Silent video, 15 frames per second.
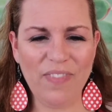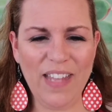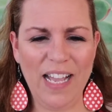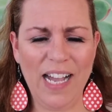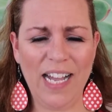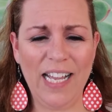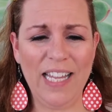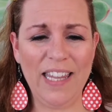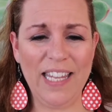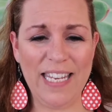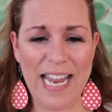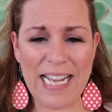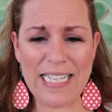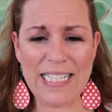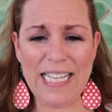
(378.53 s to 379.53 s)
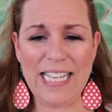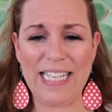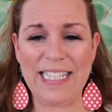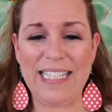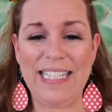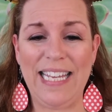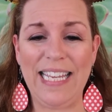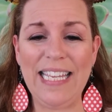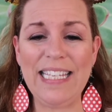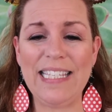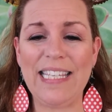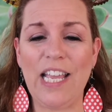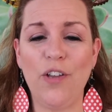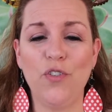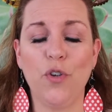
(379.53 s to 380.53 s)
The next thing is ticket
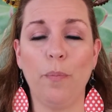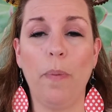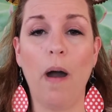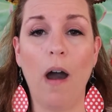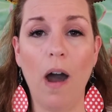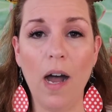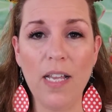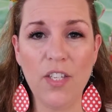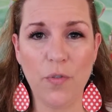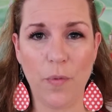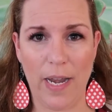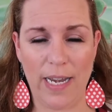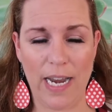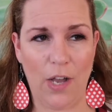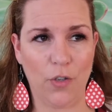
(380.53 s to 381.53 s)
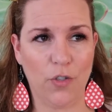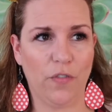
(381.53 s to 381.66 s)
sales are paused right now.